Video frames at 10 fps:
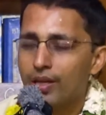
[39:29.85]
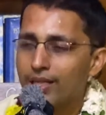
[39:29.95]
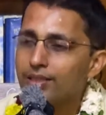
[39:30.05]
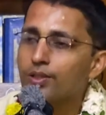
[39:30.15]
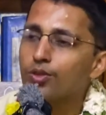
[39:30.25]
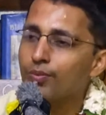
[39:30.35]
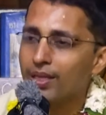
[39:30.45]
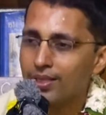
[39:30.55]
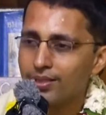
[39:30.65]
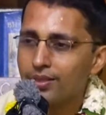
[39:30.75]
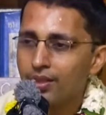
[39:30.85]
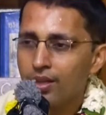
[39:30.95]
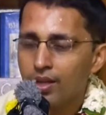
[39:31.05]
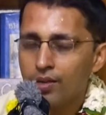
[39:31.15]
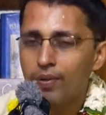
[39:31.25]
Like the Dhruv Maharaj,
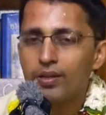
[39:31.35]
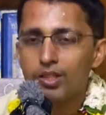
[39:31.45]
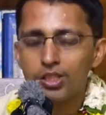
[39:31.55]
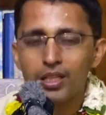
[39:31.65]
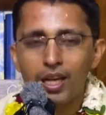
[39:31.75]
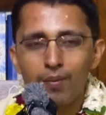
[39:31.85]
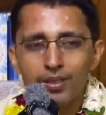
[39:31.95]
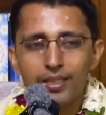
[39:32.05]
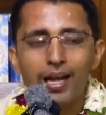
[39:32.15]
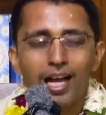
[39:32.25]
when Krishna came and said,